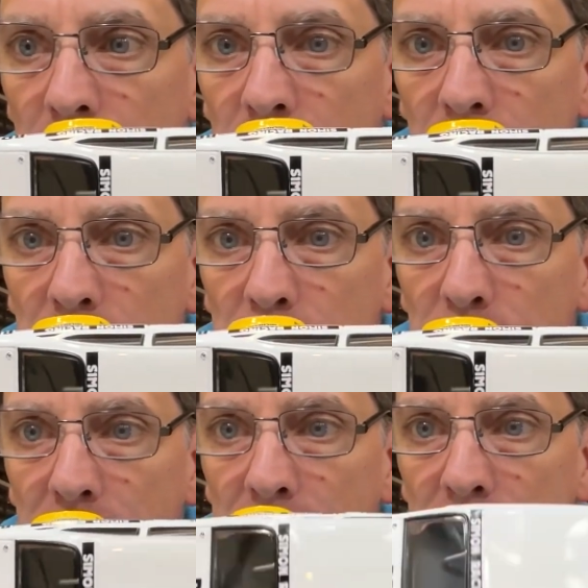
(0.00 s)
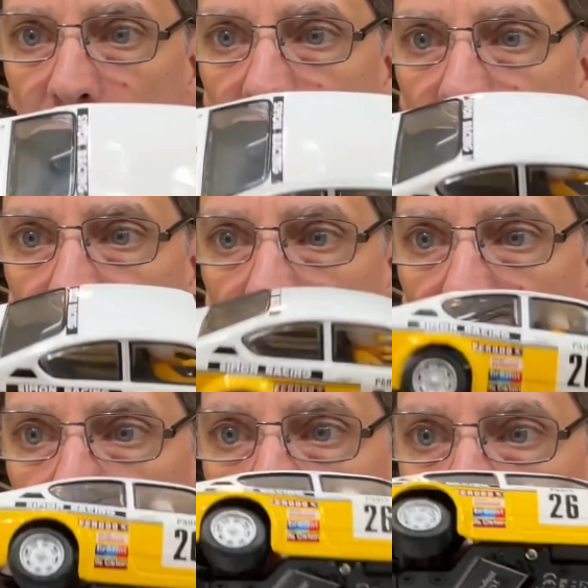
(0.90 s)
Nice paint all
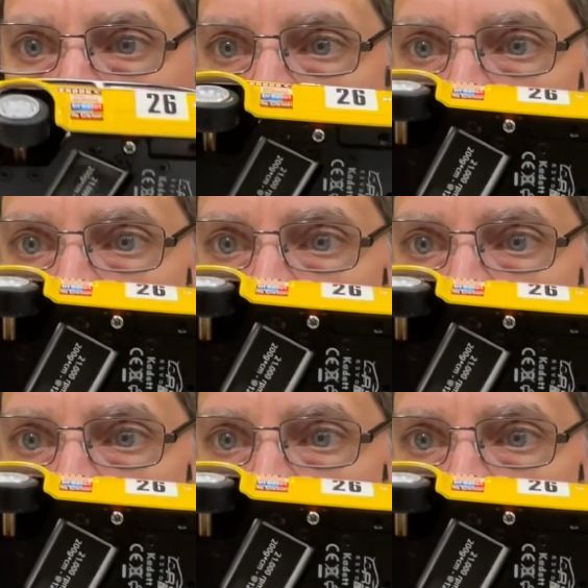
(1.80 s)
around.